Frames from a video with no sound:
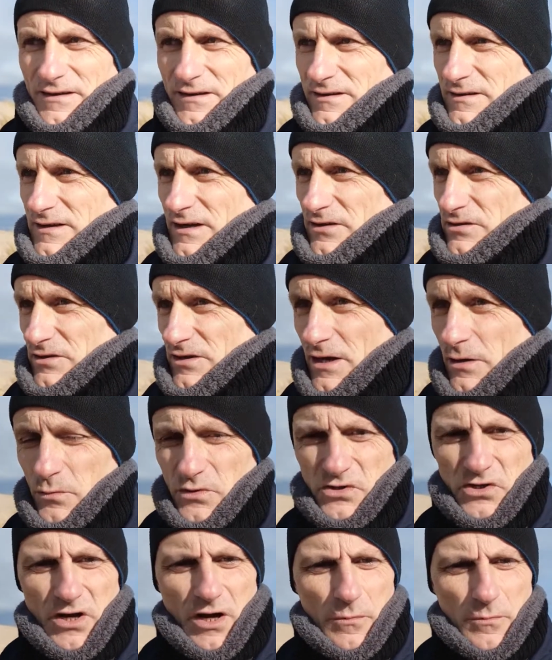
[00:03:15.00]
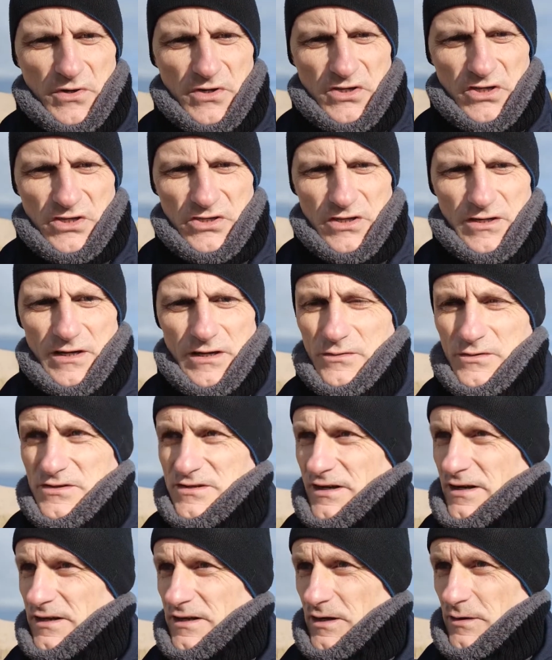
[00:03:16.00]
Yeah, so that was the composition I was
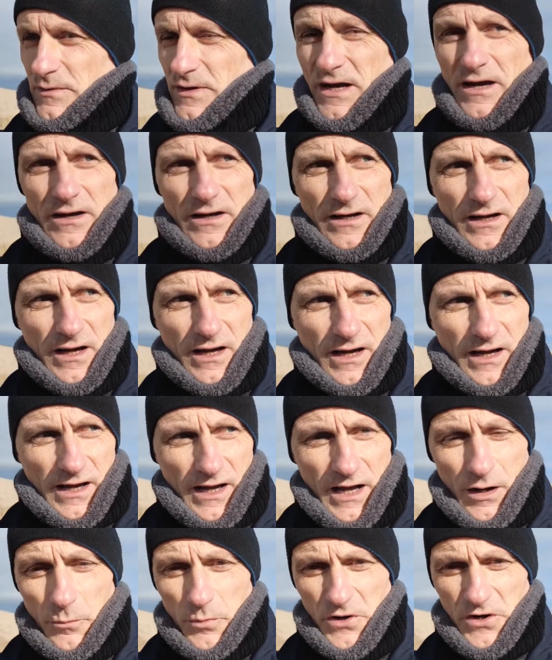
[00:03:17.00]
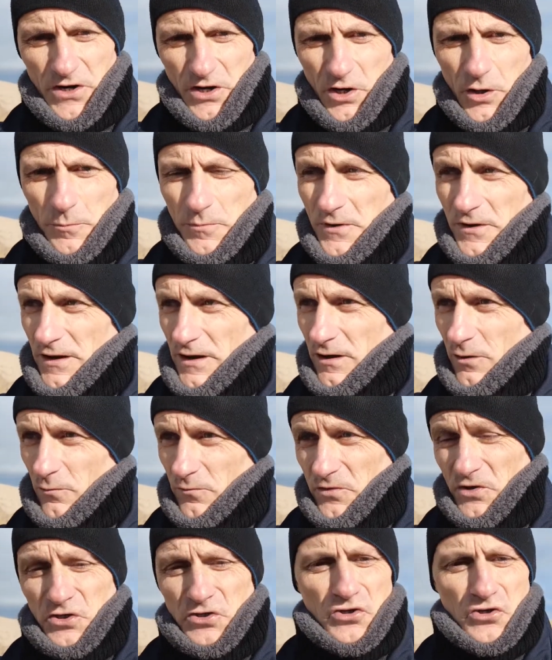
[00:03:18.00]
telling you about. I'll put it up,
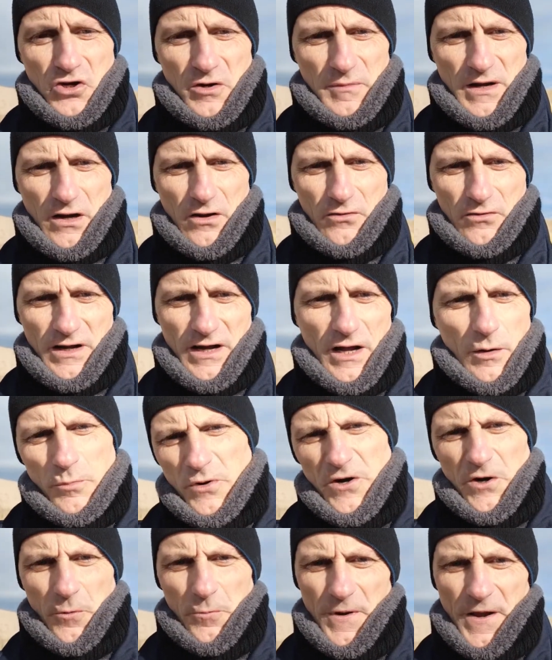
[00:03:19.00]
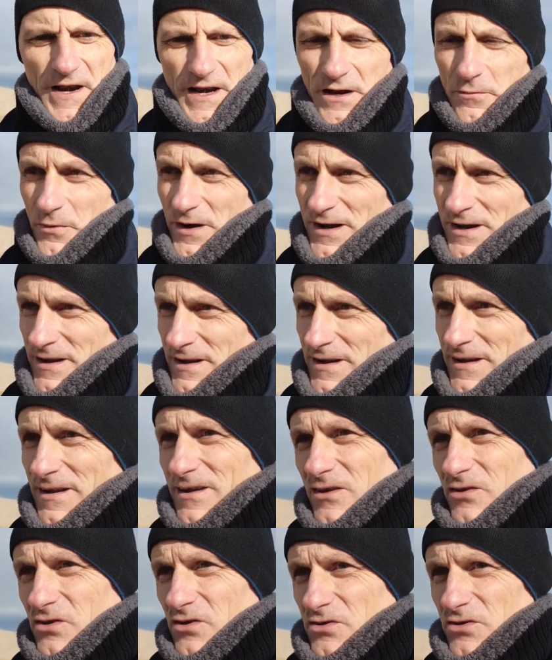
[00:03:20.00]
hopefully it should come out alright. I'll put it up anyway,
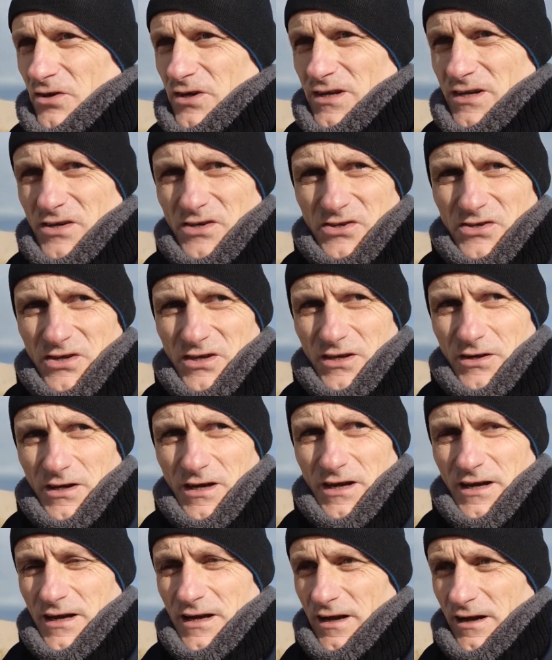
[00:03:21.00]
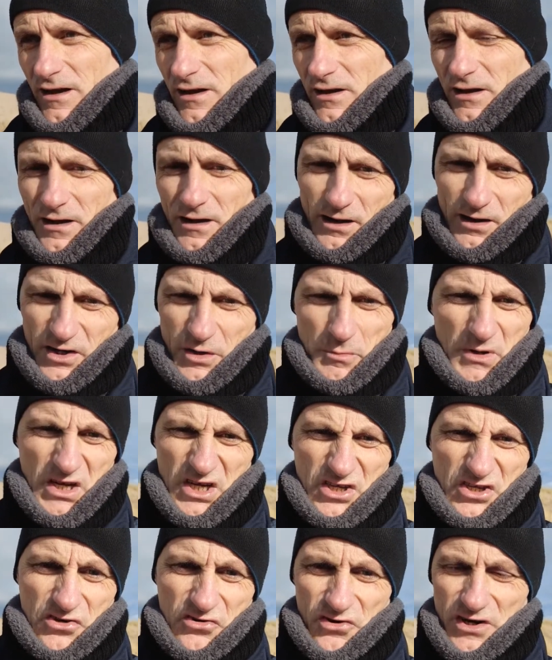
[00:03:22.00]
just so you can see on the bigger
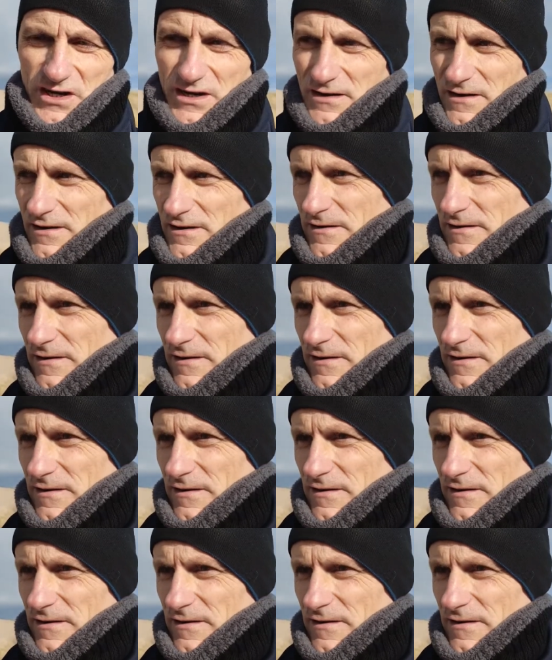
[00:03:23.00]
screen.